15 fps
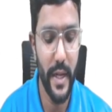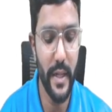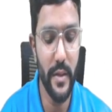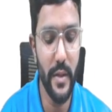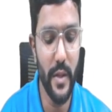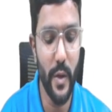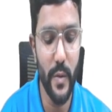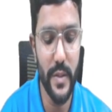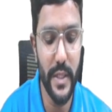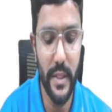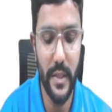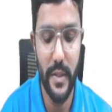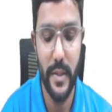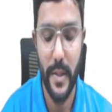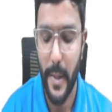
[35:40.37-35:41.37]

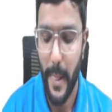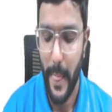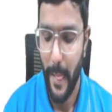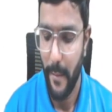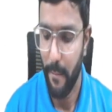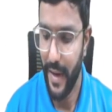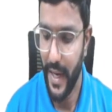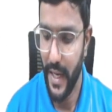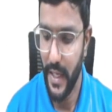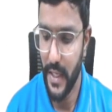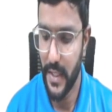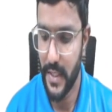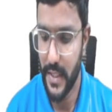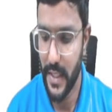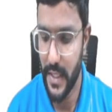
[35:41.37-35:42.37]
10,000
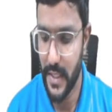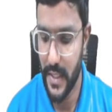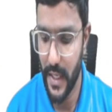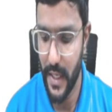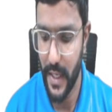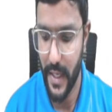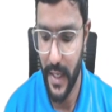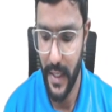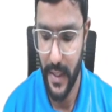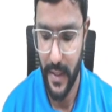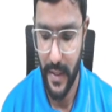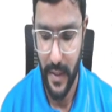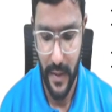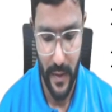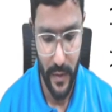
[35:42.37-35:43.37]
minus 600.
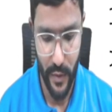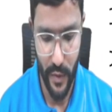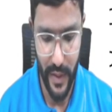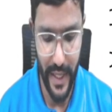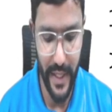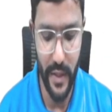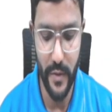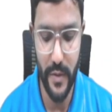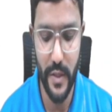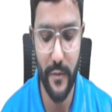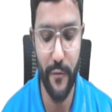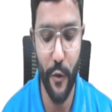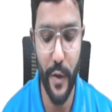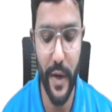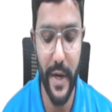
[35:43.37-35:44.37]
So
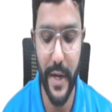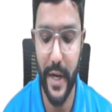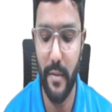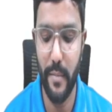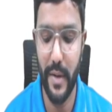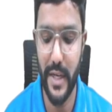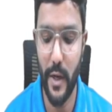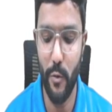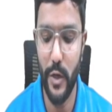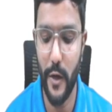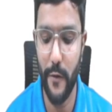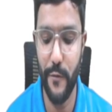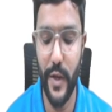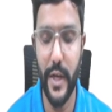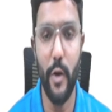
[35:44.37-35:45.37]
9,400. But out
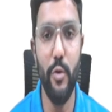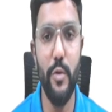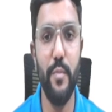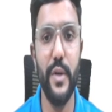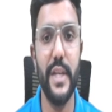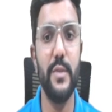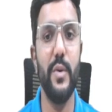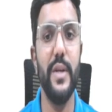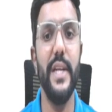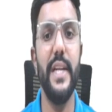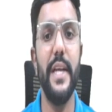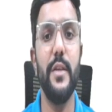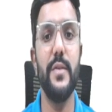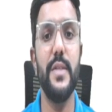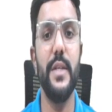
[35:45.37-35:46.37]
of that output is only
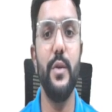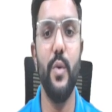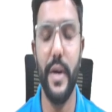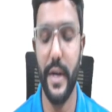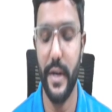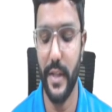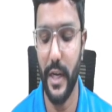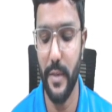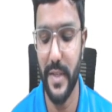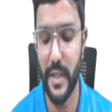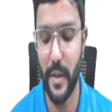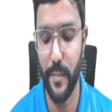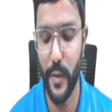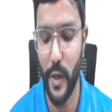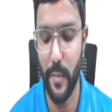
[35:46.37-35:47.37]
9,200. That
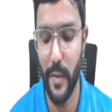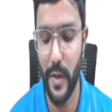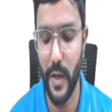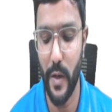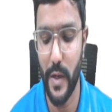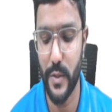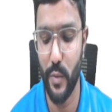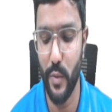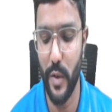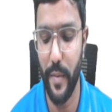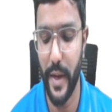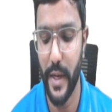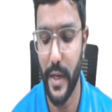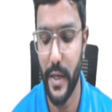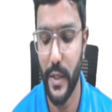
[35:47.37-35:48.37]
means abnormal loss would
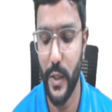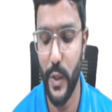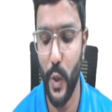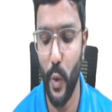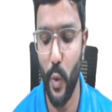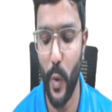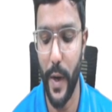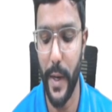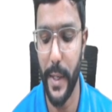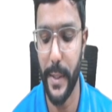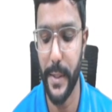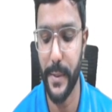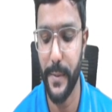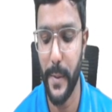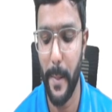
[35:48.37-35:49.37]
be
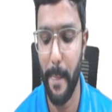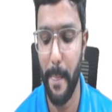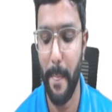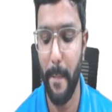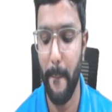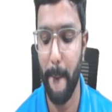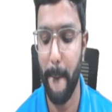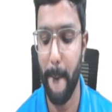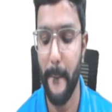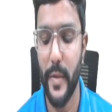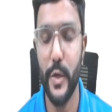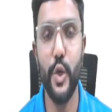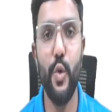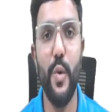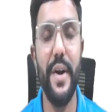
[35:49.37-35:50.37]
200.
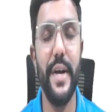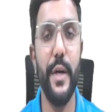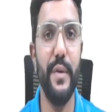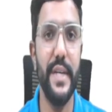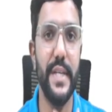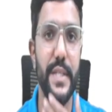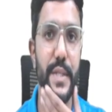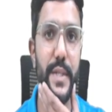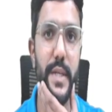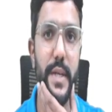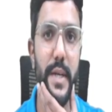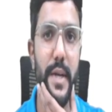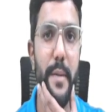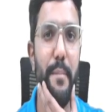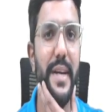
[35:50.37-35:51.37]
200 units.
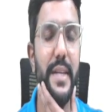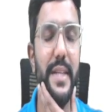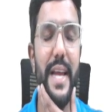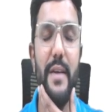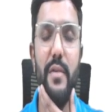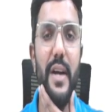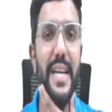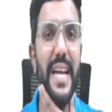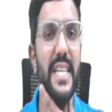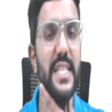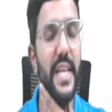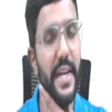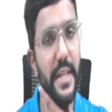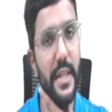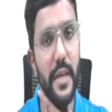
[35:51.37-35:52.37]
But they are not
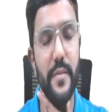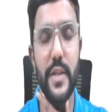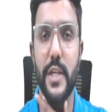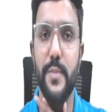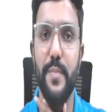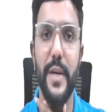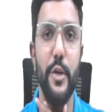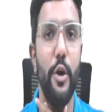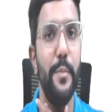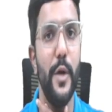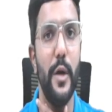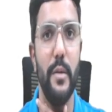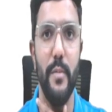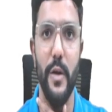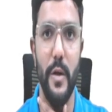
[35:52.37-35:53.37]
asked anything with respect to
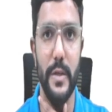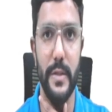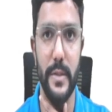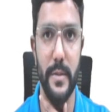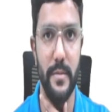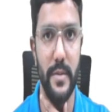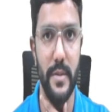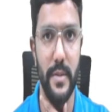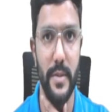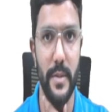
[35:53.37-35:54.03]
abnormal loss.